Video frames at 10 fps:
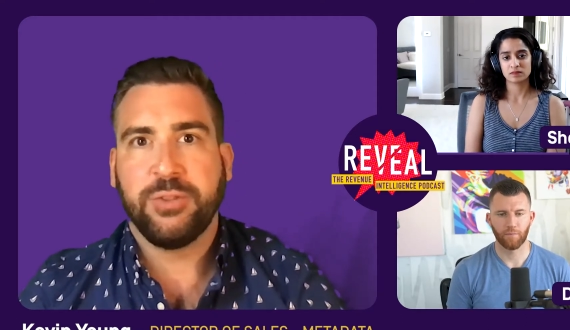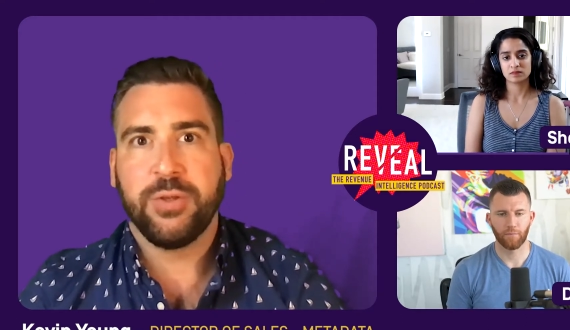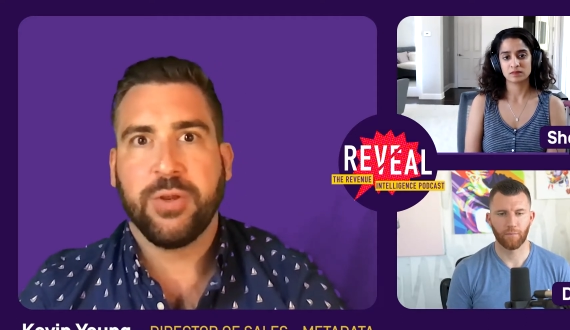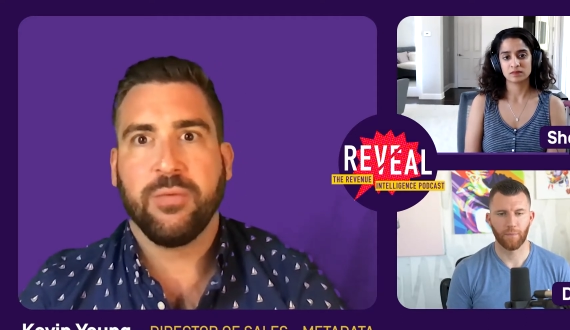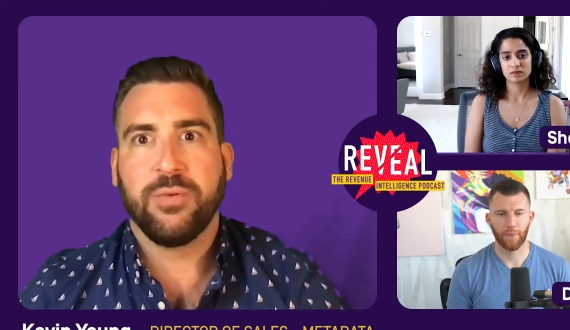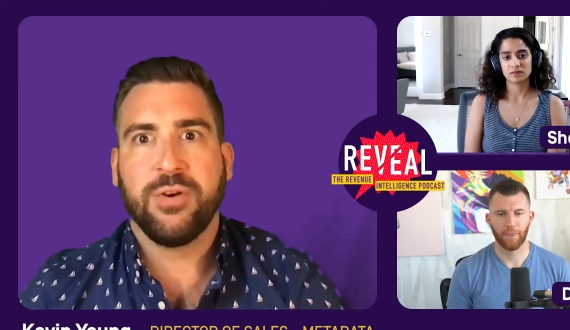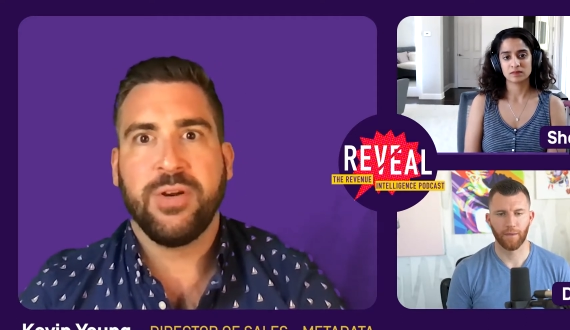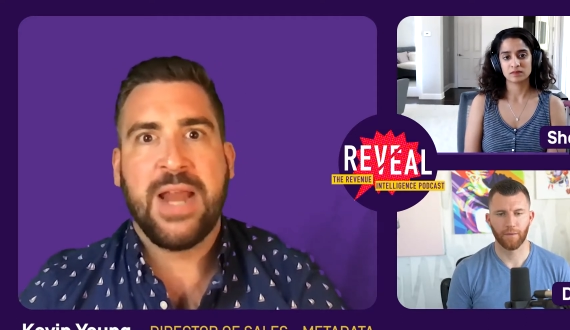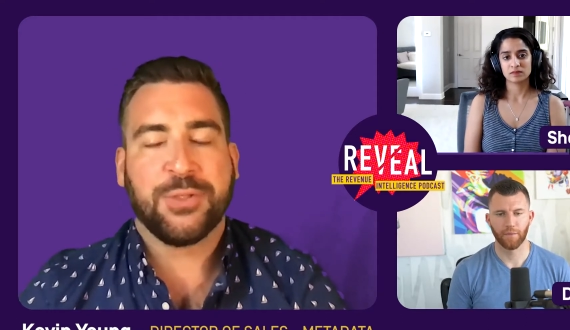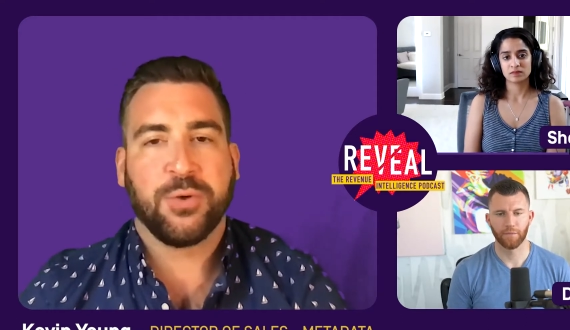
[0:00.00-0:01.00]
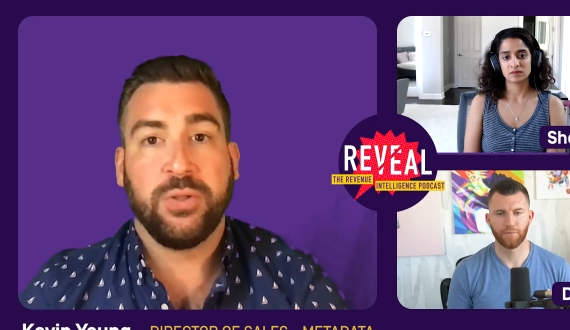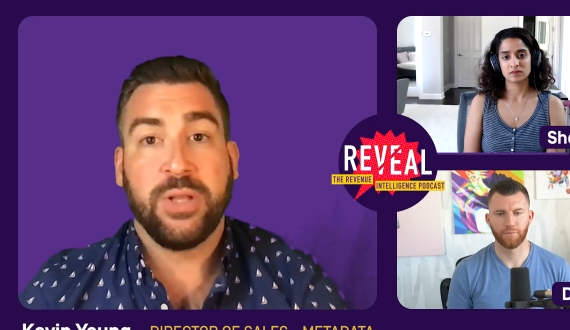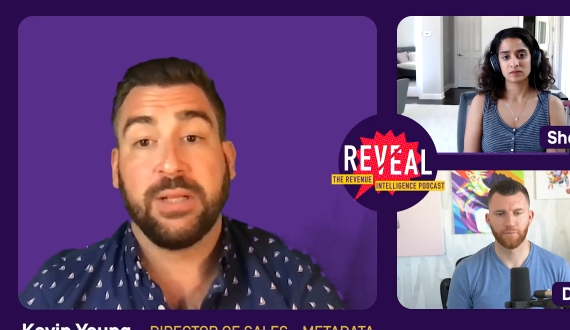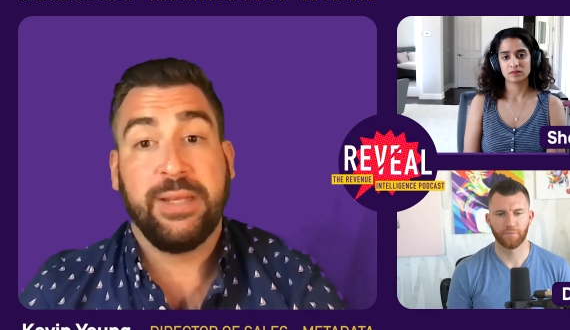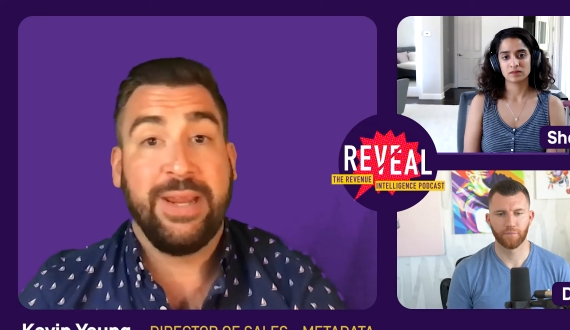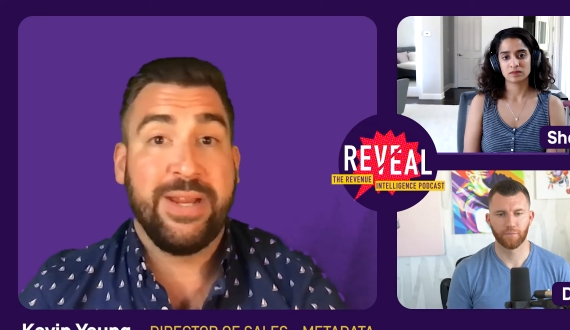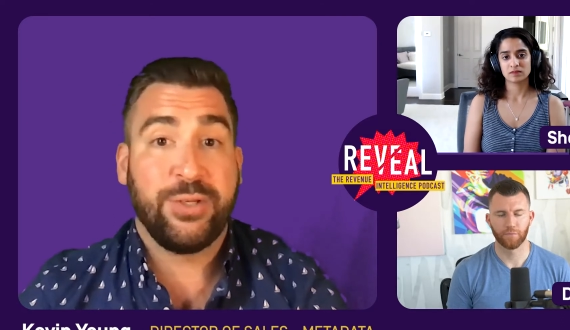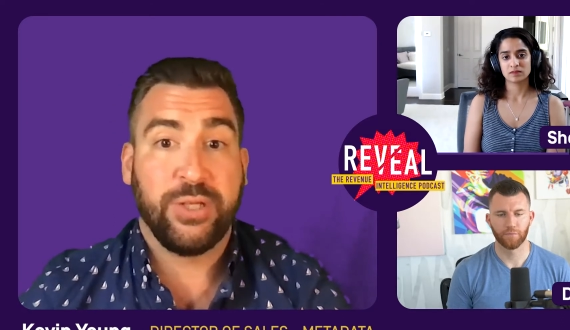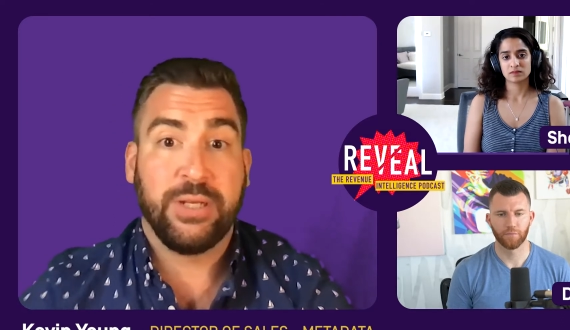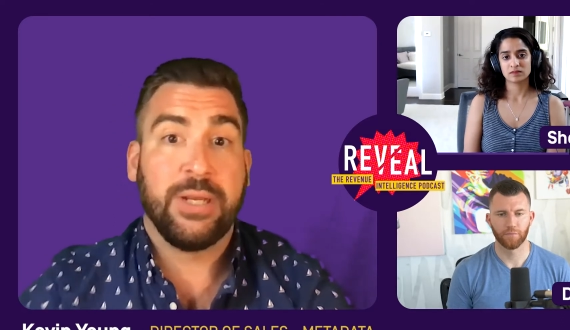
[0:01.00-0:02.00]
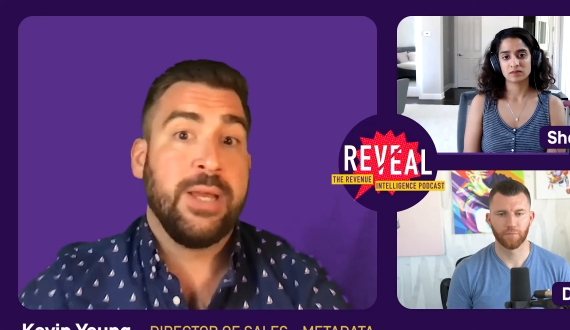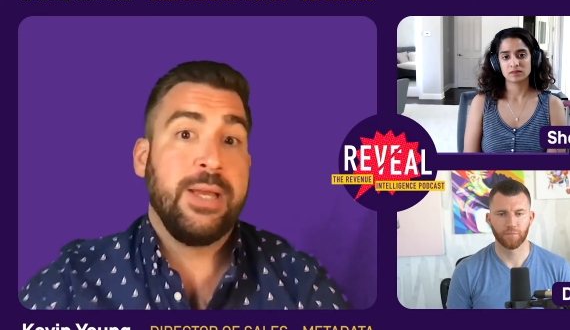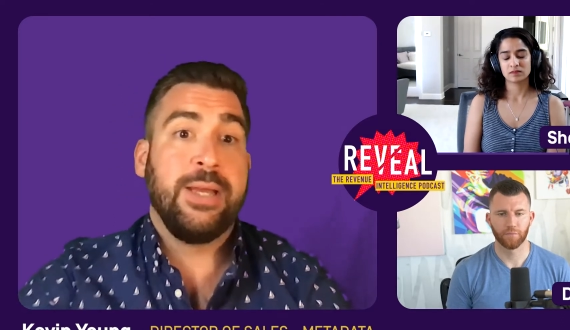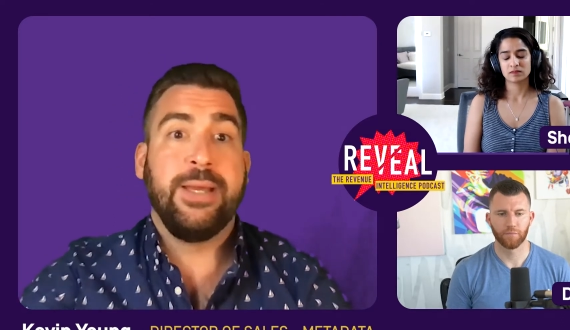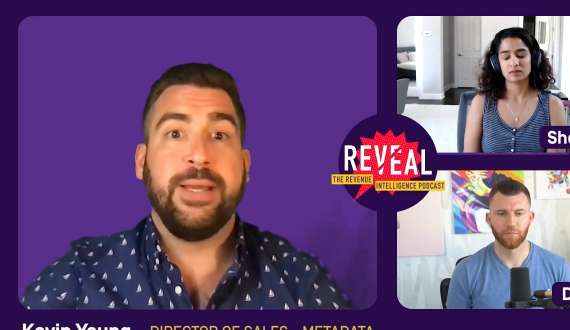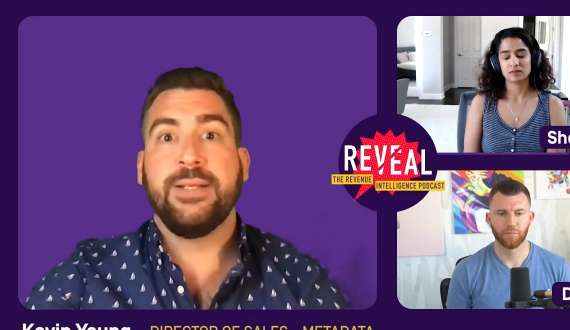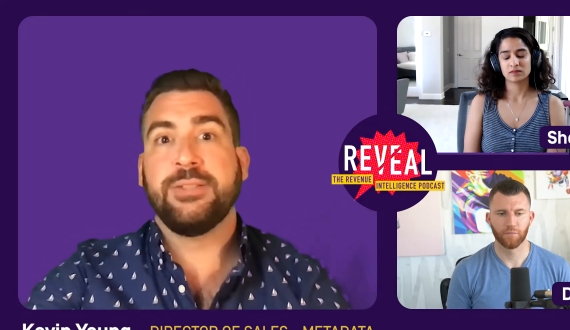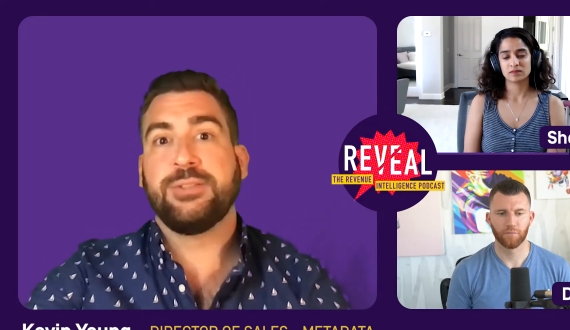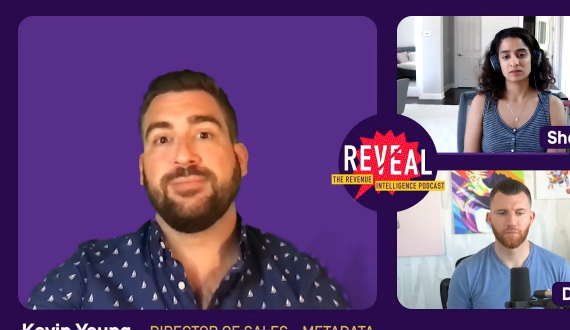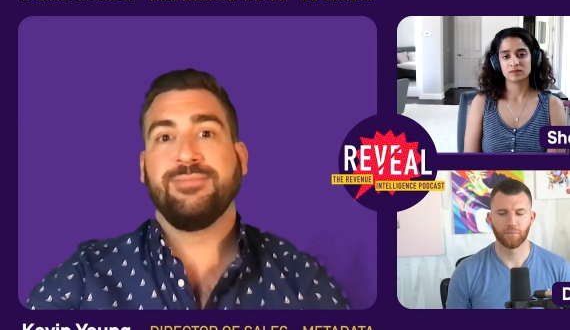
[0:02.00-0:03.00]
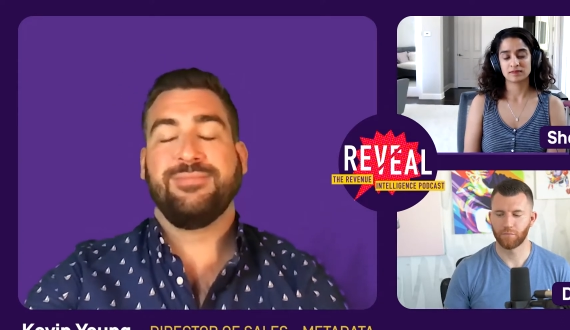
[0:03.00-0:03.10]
Speaker 1: So your your natural inclination is